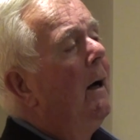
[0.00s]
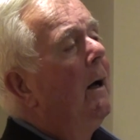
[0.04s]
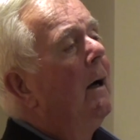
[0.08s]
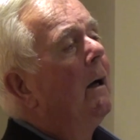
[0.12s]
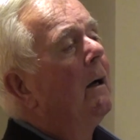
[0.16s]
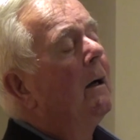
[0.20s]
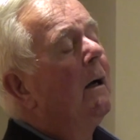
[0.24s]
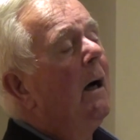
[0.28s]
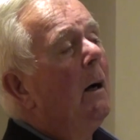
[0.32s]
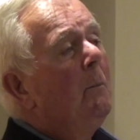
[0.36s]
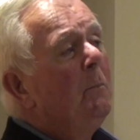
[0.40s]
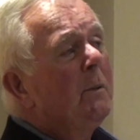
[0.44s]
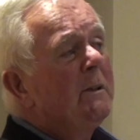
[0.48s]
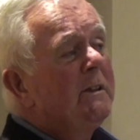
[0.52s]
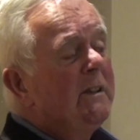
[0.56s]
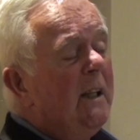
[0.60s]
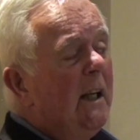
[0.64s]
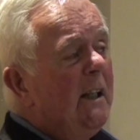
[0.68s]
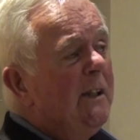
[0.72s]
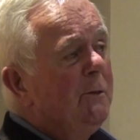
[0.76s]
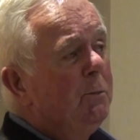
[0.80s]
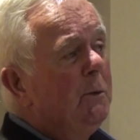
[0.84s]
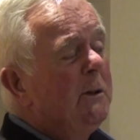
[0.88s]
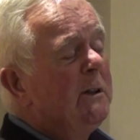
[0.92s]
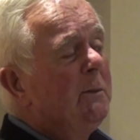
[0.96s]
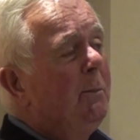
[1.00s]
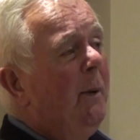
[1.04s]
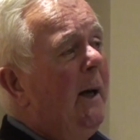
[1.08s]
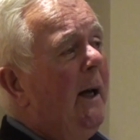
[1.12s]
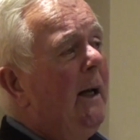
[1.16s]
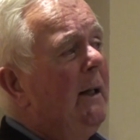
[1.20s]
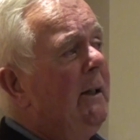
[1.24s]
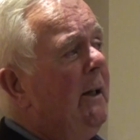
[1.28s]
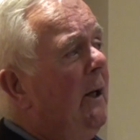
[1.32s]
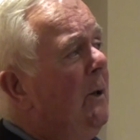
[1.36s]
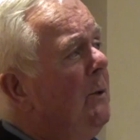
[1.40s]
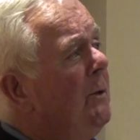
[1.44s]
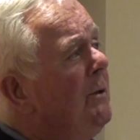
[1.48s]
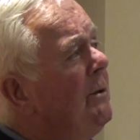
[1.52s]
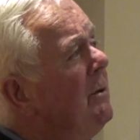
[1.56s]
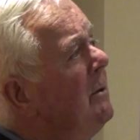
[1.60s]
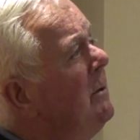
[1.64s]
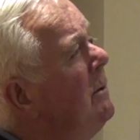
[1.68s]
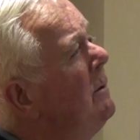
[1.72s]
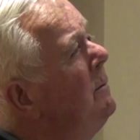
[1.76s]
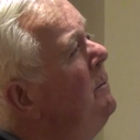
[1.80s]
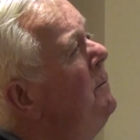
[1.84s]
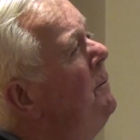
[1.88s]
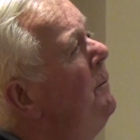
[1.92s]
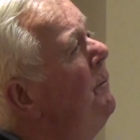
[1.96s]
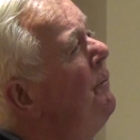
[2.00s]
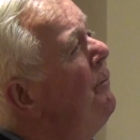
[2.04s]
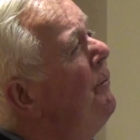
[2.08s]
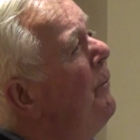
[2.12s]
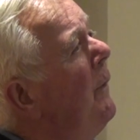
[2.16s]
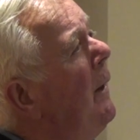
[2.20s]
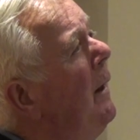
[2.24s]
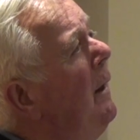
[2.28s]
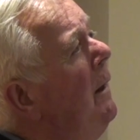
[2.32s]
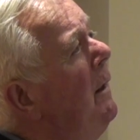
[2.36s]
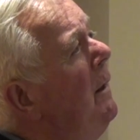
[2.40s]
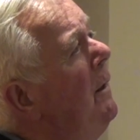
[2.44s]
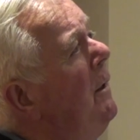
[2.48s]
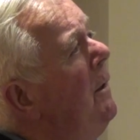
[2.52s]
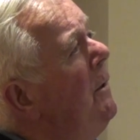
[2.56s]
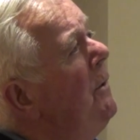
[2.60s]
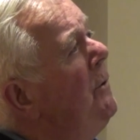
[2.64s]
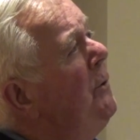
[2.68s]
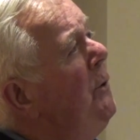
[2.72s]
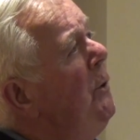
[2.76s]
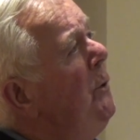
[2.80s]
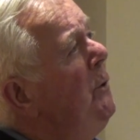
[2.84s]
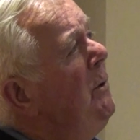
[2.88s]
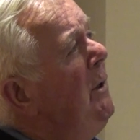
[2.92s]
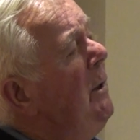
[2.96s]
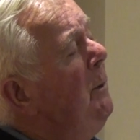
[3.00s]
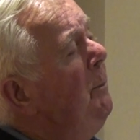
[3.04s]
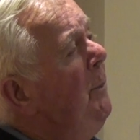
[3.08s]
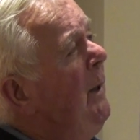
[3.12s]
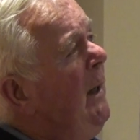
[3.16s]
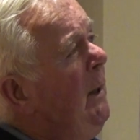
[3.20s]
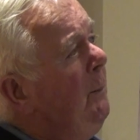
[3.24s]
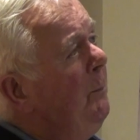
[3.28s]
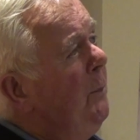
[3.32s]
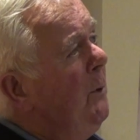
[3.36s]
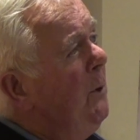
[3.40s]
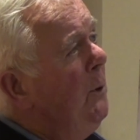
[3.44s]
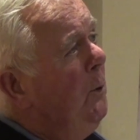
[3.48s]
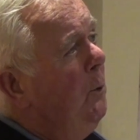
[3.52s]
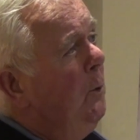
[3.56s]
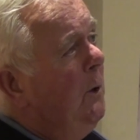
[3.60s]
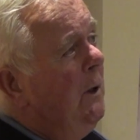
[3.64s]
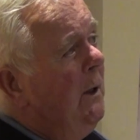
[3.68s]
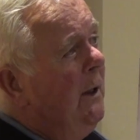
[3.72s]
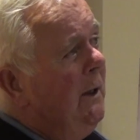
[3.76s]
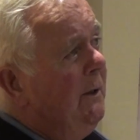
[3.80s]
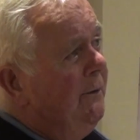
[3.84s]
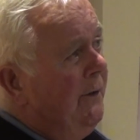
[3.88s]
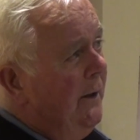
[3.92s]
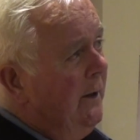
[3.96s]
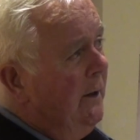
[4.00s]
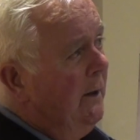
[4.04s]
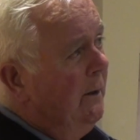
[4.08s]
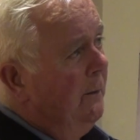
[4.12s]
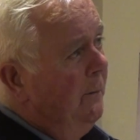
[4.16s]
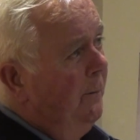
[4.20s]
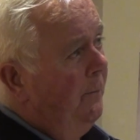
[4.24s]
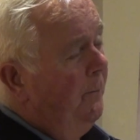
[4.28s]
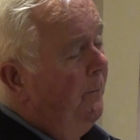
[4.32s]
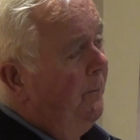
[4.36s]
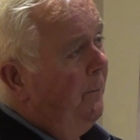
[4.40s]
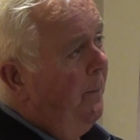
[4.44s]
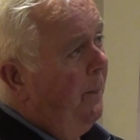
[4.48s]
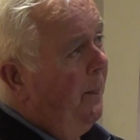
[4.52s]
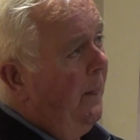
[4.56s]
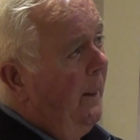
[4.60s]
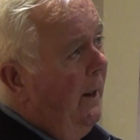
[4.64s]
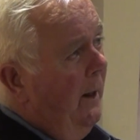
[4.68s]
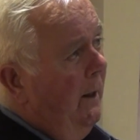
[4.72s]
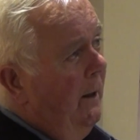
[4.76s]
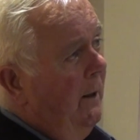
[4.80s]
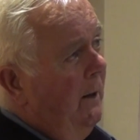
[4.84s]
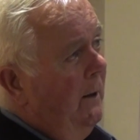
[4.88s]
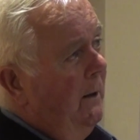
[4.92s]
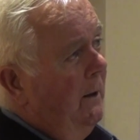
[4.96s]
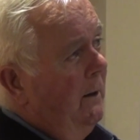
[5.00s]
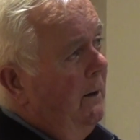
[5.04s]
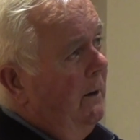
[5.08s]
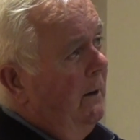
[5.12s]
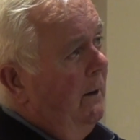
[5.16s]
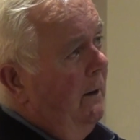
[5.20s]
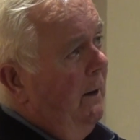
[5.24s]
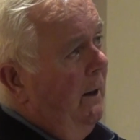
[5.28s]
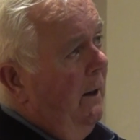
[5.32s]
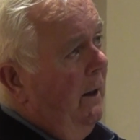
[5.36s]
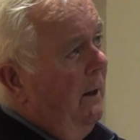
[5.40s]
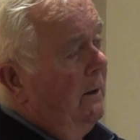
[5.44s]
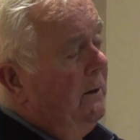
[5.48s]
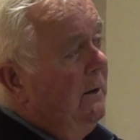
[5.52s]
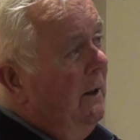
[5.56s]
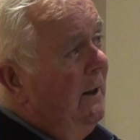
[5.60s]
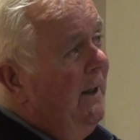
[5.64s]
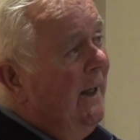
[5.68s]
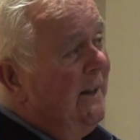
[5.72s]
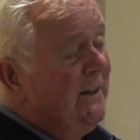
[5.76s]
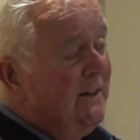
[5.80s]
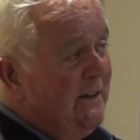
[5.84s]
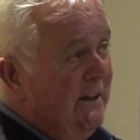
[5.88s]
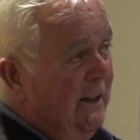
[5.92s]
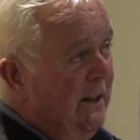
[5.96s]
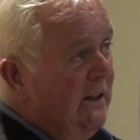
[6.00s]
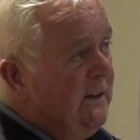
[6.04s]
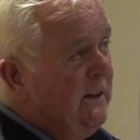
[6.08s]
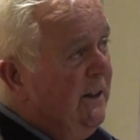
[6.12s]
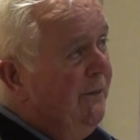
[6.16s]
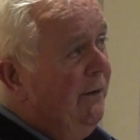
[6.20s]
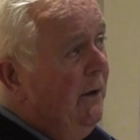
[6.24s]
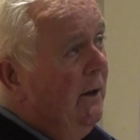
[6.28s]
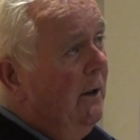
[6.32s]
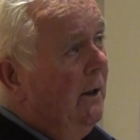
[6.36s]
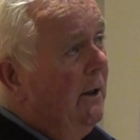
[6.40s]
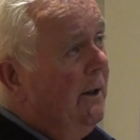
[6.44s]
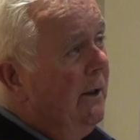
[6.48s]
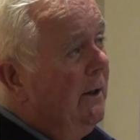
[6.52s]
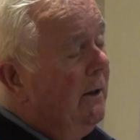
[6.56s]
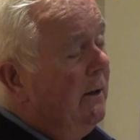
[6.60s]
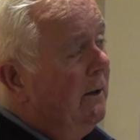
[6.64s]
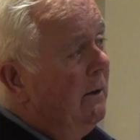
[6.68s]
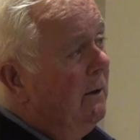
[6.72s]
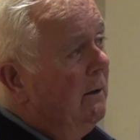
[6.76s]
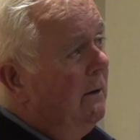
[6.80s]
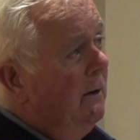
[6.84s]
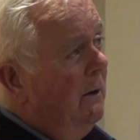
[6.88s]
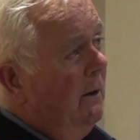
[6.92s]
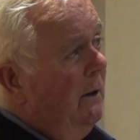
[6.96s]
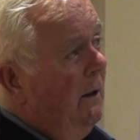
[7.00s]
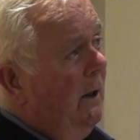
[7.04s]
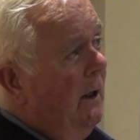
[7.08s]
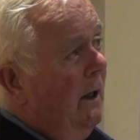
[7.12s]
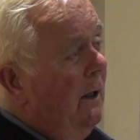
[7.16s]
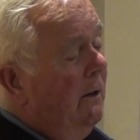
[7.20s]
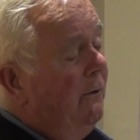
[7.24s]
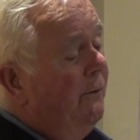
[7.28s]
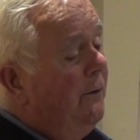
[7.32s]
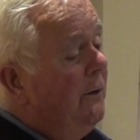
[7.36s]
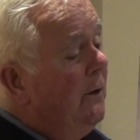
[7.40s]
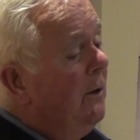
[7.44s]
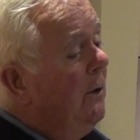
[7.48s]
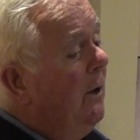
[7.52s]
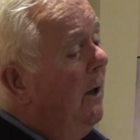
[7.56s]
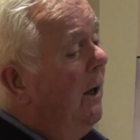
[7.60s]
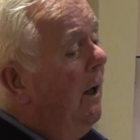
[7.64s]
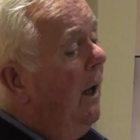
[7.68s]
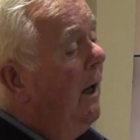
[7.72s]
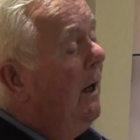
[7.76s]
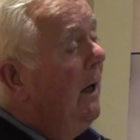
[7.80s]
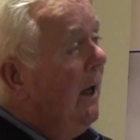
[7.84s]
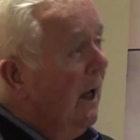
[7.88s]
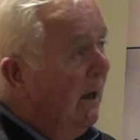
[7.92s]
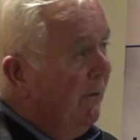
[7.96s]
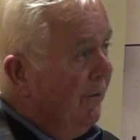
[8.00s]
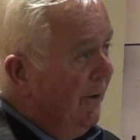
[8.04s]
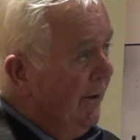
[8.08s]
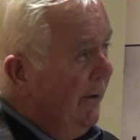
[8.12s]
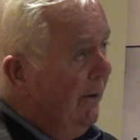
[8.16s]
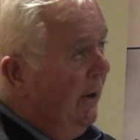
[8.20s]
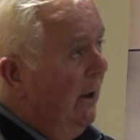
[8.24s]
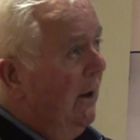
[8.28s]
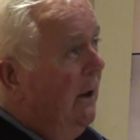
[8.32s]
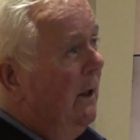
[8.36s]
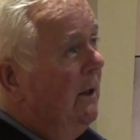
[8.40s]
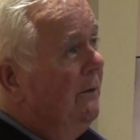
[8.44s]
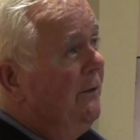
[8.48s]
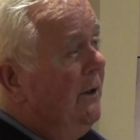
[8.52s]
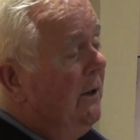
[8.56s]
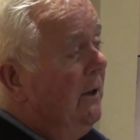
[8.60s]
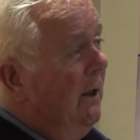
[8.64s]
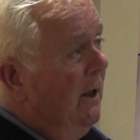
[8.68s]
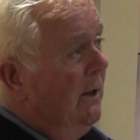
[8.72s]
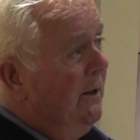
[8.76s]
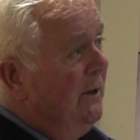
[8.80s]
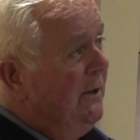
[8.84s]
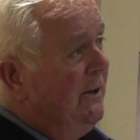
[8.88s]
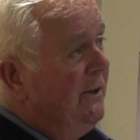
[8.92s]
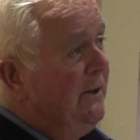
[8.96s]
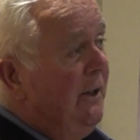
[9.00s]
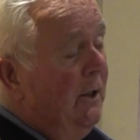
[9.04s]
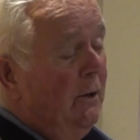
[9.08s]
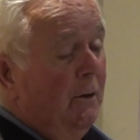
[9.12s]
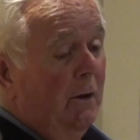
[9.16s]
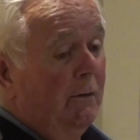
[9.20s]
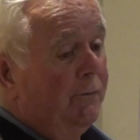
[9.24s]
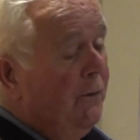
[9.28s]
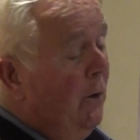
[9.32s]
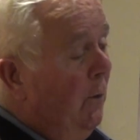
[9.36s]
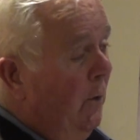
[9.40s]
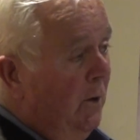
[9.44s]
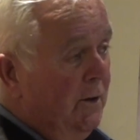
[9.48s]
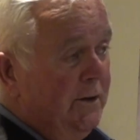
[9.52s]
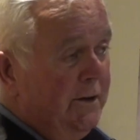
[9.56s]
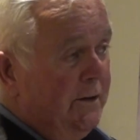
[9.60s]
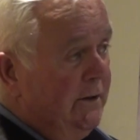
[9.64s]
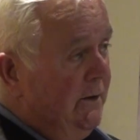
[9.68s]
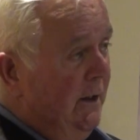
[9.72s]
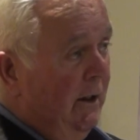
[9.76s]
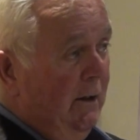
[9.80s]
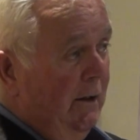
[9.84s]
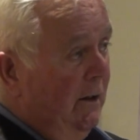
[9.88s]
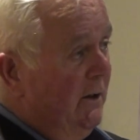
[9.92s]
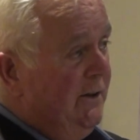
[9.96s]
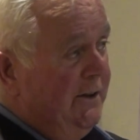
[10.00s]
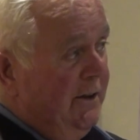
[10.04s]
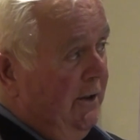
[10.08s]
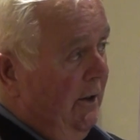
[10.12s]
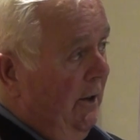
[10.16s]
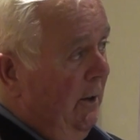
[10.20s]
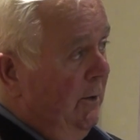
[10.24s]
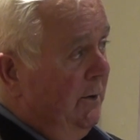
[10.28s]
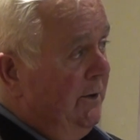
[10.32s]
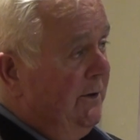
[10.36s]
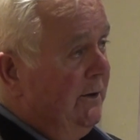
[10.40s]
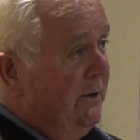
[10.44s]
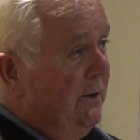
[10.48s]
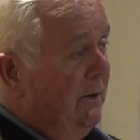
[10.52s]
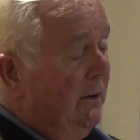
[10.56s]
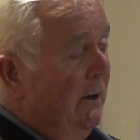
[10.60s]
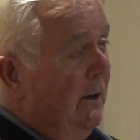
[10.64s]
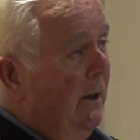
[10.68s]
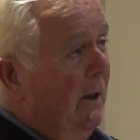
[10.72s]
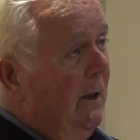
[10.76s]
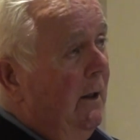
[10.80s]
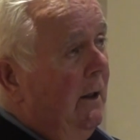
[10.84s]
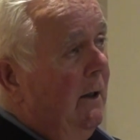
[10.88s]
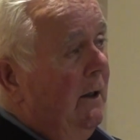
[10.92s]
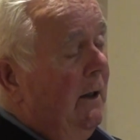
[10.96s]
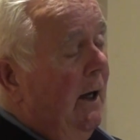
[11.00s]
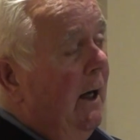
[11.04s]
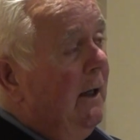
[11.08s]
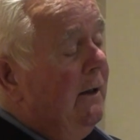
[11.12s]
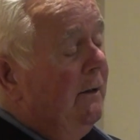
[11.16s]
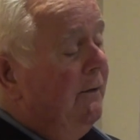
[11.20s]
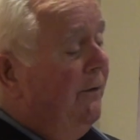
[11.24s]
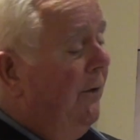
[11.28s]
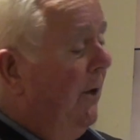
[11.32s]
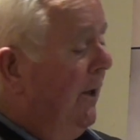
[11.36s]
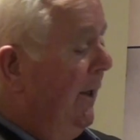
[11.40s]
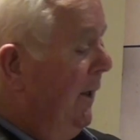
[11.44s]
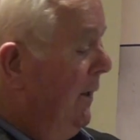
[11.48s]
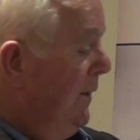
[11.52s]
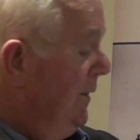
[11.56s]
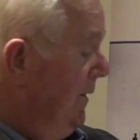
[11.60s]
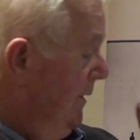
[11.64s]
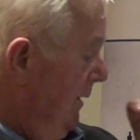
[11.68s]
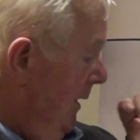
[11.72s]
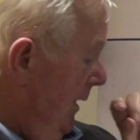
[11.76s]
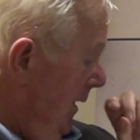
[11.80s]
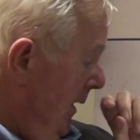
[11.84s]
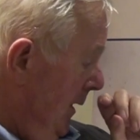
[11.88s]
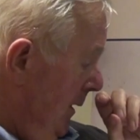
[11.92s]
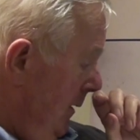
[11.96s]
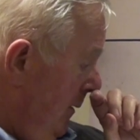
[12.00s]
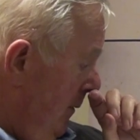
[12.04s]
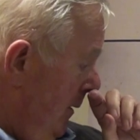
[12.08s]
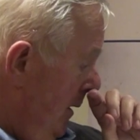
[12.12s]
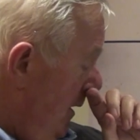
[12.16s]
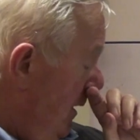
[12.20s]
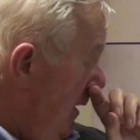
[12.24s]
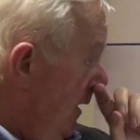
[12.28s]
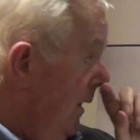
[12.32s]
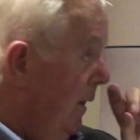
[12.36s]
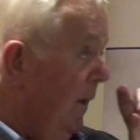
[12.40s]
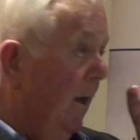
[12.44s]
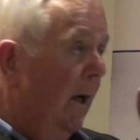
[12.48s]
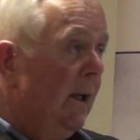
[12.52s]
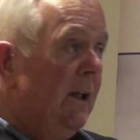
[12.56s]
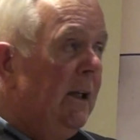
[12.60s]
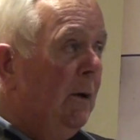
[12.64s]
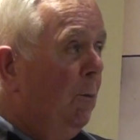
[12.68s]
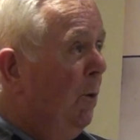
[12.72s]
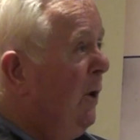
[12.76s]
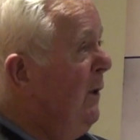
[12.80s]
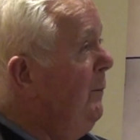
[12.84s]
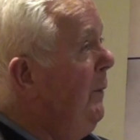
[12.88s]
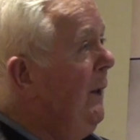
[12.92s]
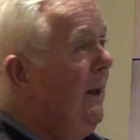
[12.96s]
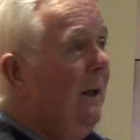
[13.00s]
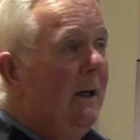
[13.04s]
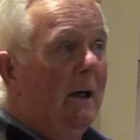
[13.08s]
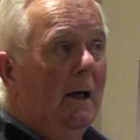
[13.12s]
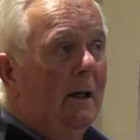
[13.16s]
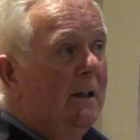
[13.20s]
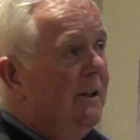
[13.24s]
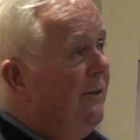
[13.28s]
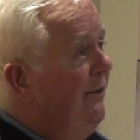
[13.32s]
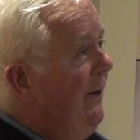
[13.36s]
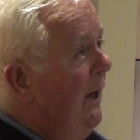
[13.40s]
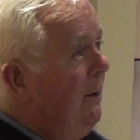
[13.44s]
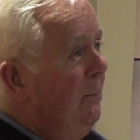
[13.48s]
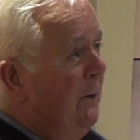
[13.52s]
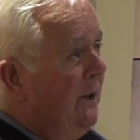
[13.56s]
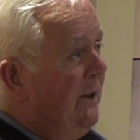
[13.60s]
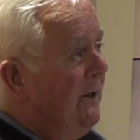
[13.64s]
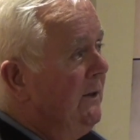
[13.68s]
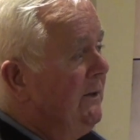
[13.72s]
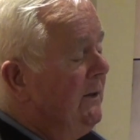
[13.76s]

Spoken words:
Compensation was paid out to the people who are living, the lessees, if you like, of 11 of the cottages. Now, of course, they lost their house. I had to find, and they would have been large families.